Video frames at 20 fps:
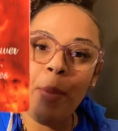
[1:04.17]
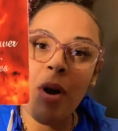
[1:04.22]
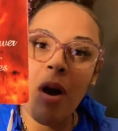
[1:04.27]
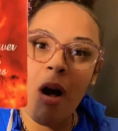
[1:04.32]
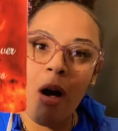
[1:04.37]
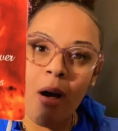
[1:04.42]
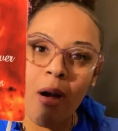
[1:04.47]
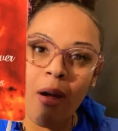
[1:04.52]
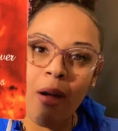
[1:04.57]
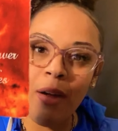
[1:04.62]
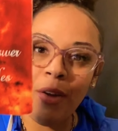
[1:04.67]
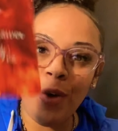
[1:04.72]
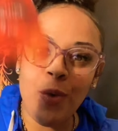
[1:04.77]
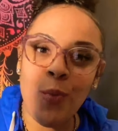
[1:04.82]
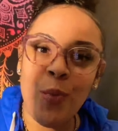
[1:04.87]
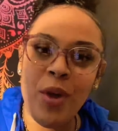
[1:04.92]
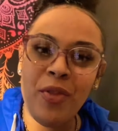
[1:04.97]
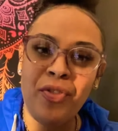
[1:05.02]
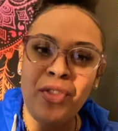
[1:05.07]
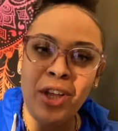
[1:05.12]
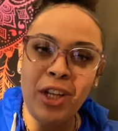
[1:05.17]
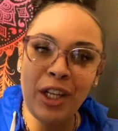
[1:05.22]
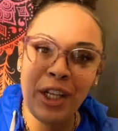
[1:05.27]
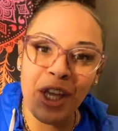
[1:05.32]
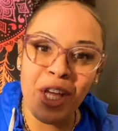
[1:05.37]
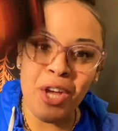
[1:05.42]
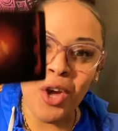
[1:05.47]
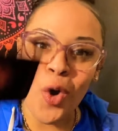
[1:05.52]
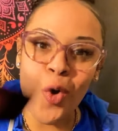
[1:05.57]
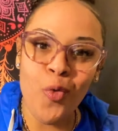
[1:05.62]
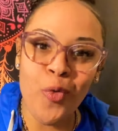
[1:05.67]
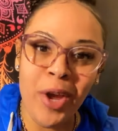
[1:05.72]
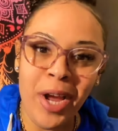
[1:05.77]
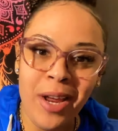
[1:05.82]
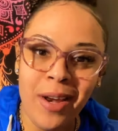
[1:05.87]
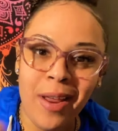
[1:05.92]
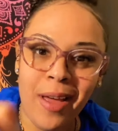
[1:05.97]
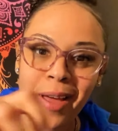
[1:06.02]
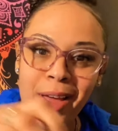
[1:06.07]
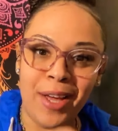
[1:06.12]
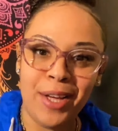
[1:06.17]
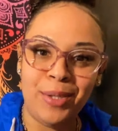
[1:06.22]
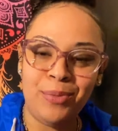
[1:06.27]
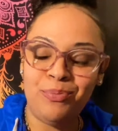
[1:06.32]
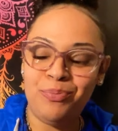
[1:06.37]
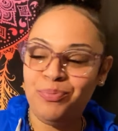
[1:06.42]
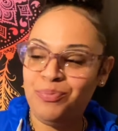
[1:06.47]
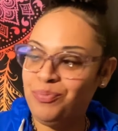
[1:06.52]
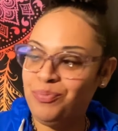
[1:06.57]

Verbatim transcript: card with the Leo reading.